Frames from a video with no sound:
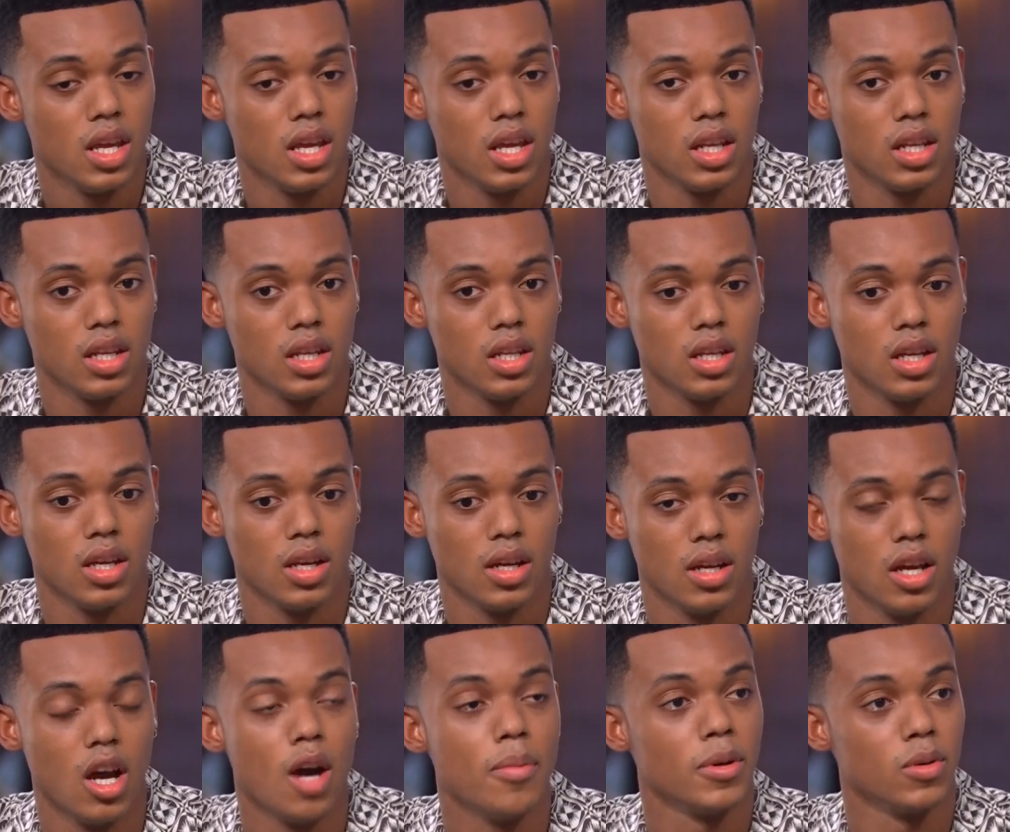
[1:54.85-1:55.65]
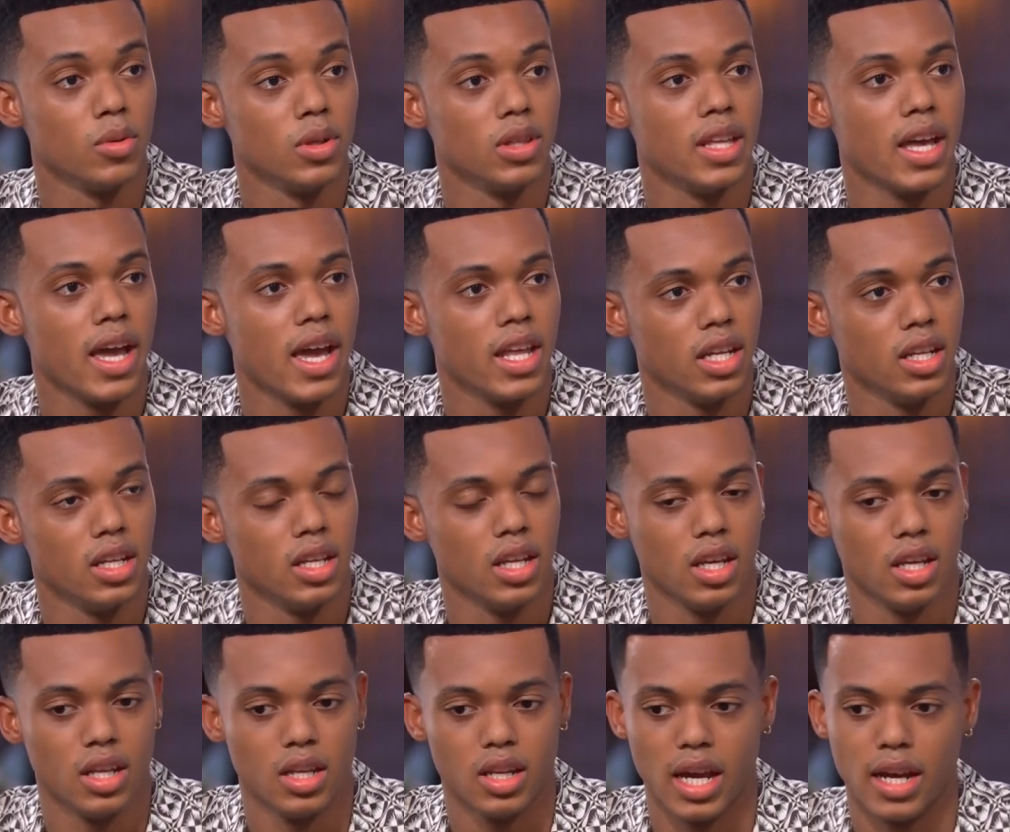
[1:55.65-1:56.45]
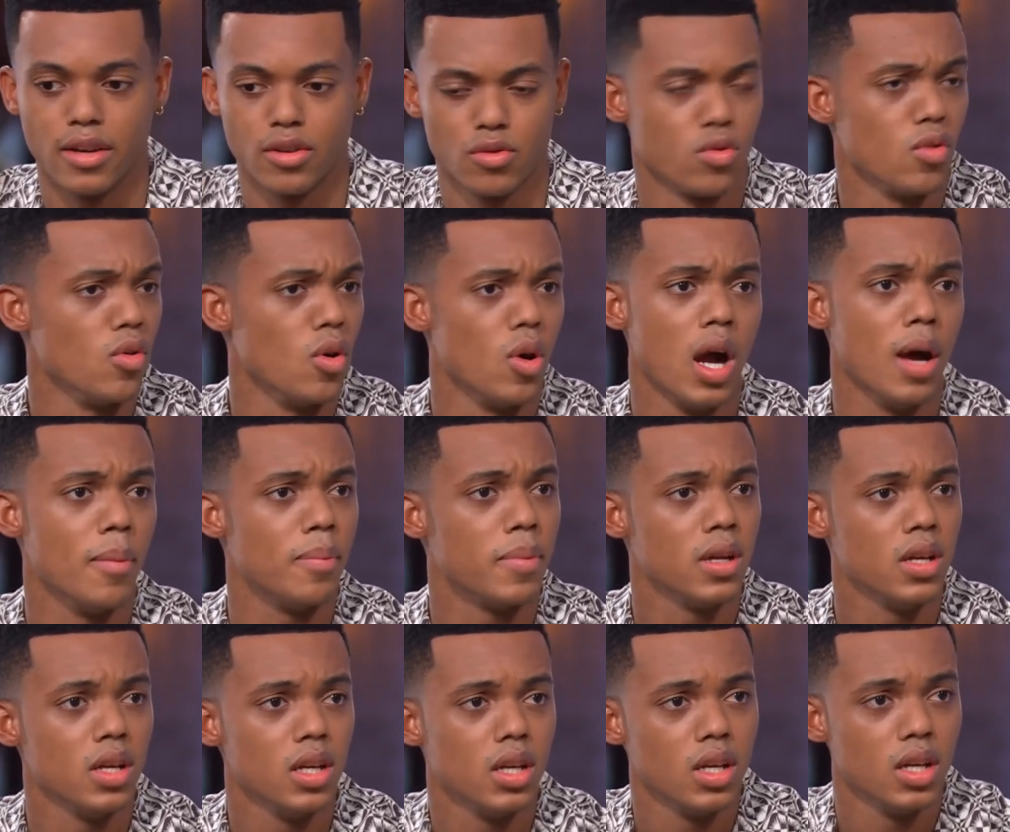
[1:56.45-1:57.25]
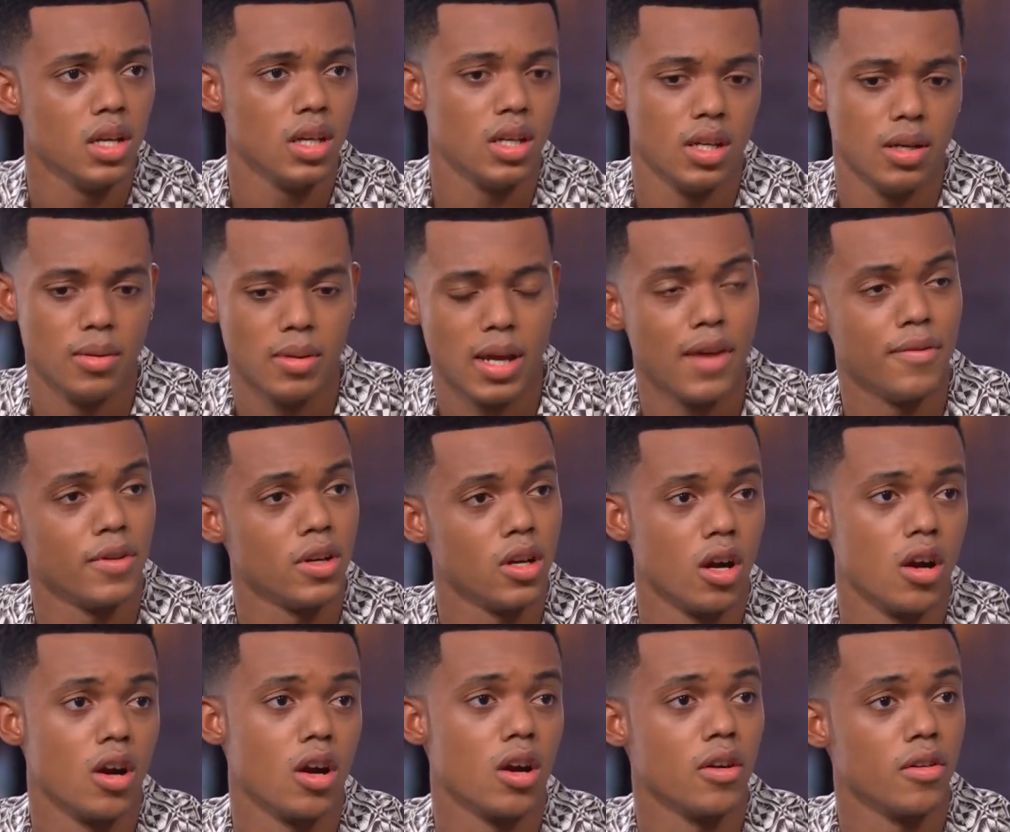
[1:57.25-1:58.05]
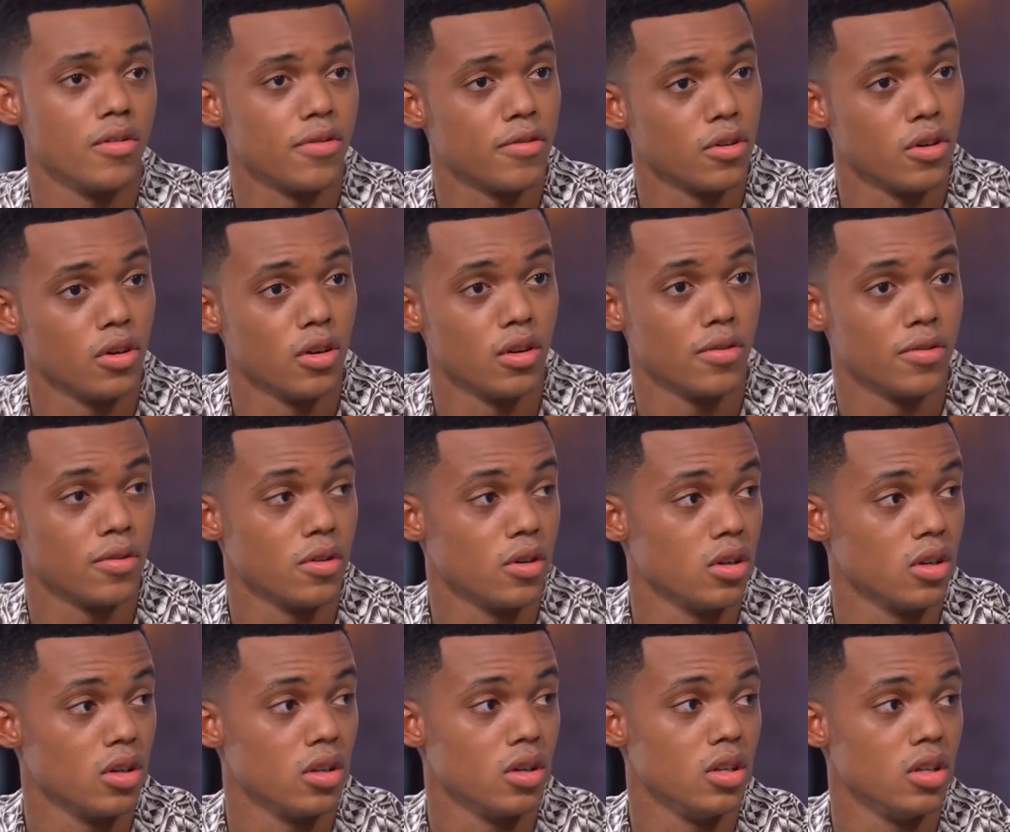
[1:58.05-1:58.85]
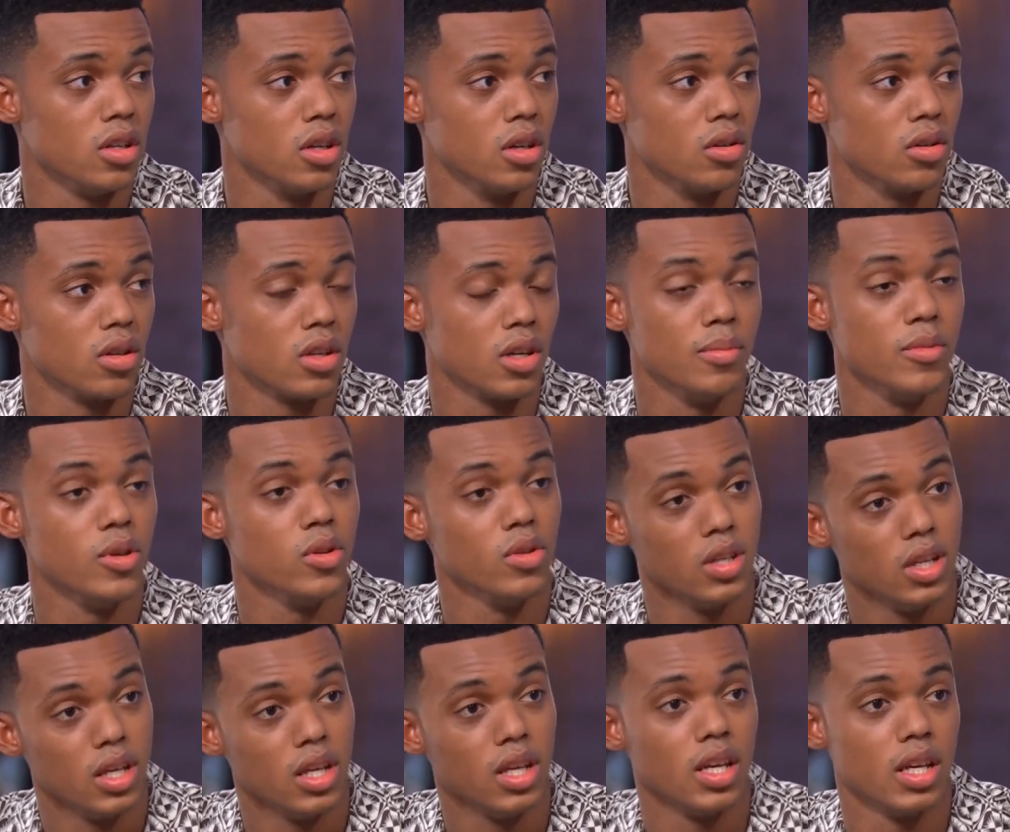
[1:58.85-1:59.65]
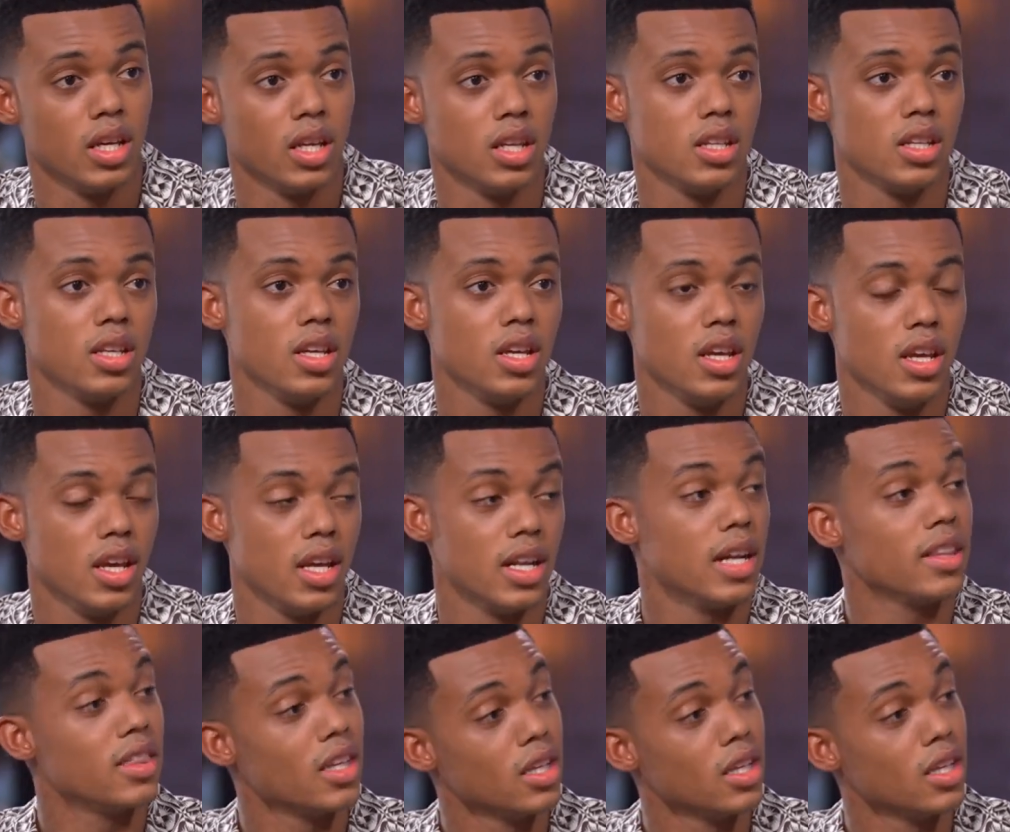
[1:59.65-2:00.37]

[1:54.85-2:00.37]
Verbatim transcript: in uh, helping with that, and, and I grew up uh, having a heart for, for you know community and and yeah. I